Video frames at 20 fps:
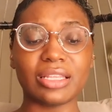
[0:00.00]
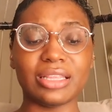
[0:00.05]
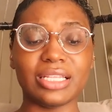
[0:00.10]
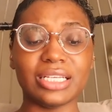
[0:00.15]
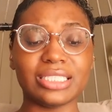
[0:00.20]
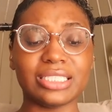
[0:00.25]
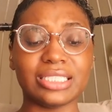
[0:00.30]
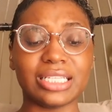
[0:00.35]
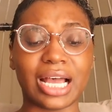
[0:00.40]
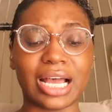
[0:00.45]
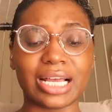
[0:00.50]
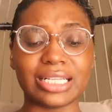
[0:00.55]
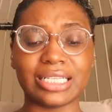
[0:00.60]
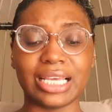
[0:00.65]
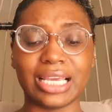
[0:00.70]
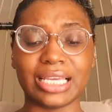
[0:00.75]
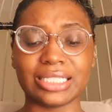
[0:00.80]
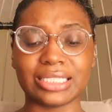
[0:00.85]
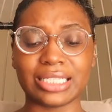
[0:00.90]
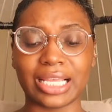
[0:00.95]
does not
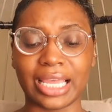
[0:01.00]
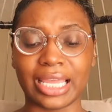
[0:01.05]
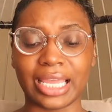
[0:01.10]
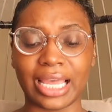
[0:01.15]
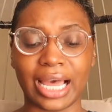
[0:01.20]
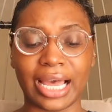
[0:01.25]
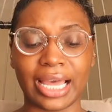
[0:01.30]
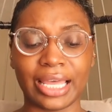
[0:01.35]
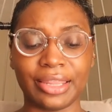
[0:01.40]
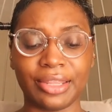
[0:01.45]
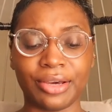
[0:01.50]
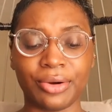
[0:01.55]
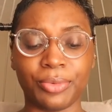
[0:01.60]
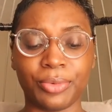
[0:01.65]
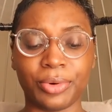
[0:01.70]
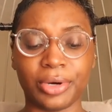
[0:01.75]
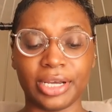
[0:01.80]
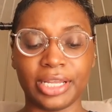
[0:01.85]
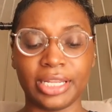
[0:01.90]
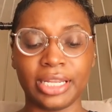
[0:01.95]
taste like either
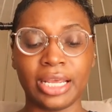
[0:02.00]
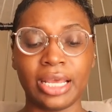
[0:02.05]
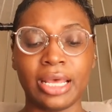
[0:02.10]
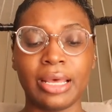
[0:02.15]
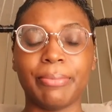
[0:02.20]
one,